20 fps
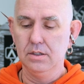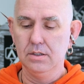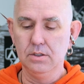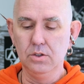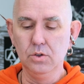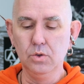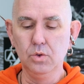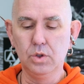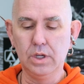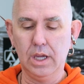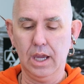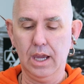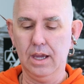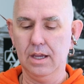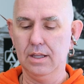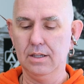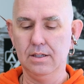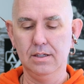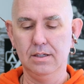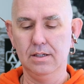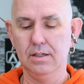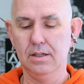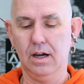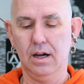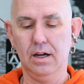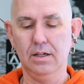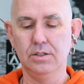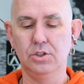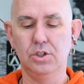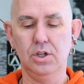you can
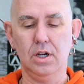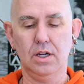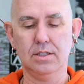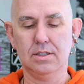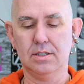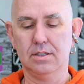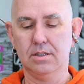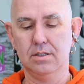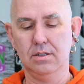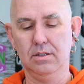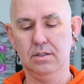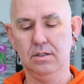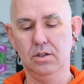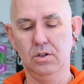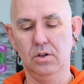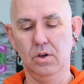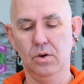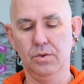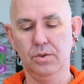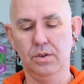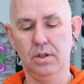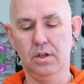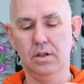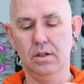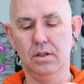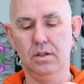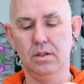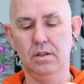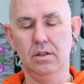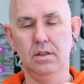adjust, you know,
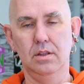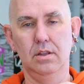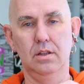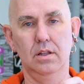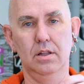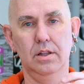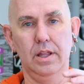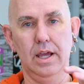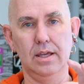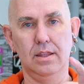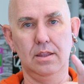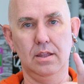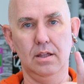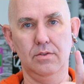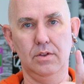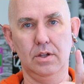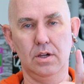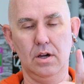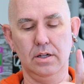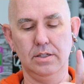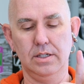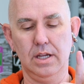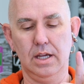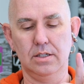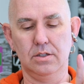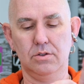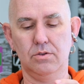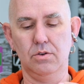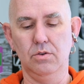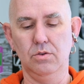the length of the
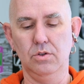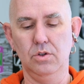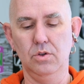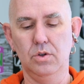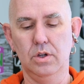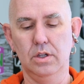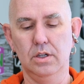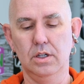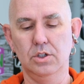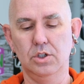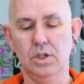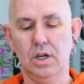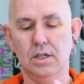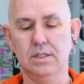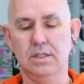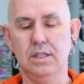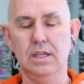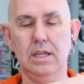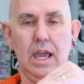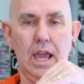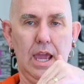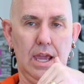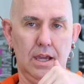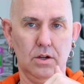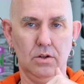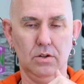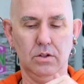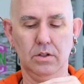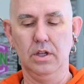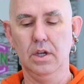contact screw. You can adjust the
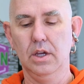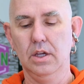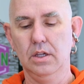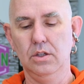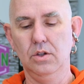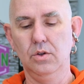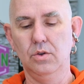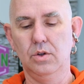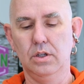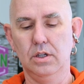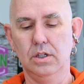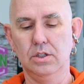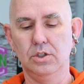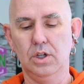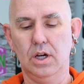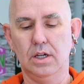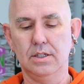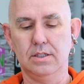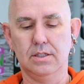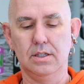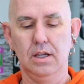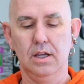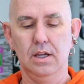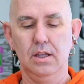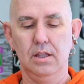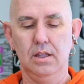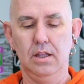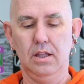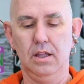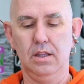angle. You can adjust
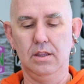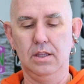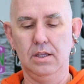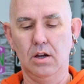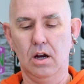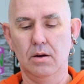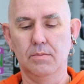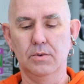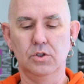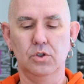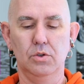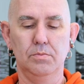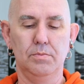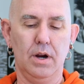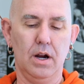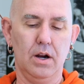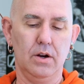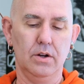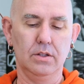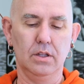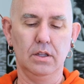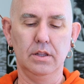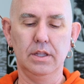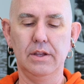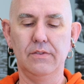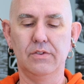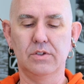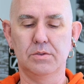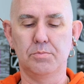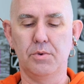the armature bar and the
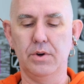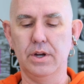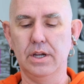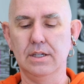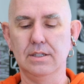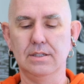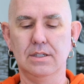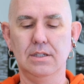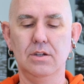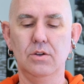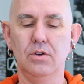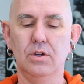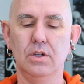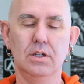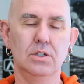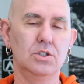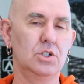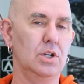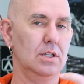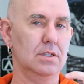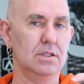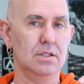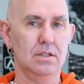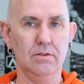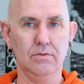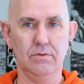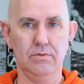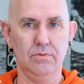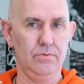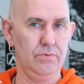leaf springs, and you can adjust
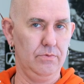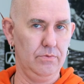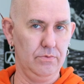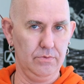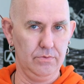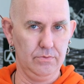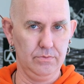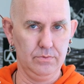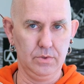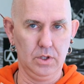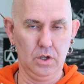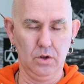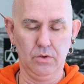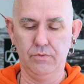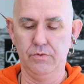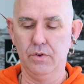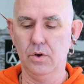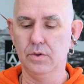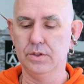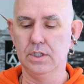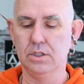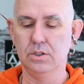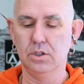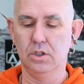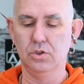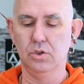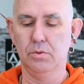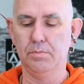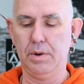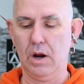the, you know, voltage
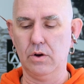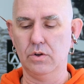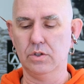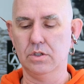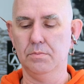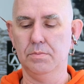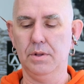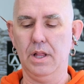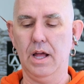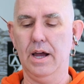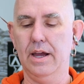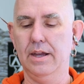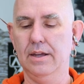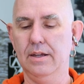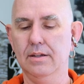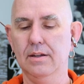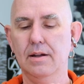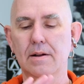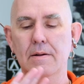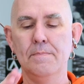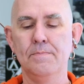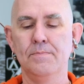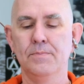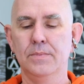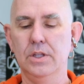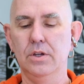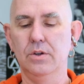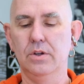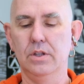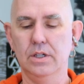on your power supply, and
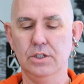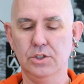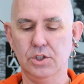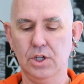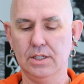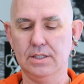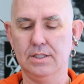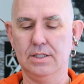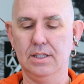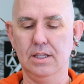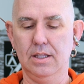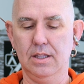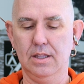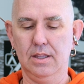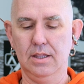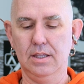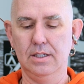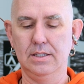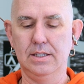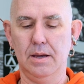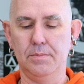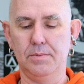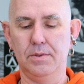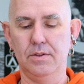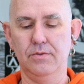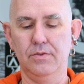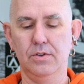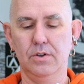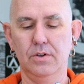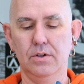you can adjust the depth
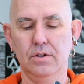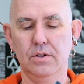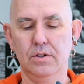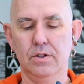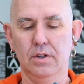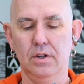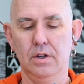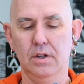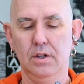of your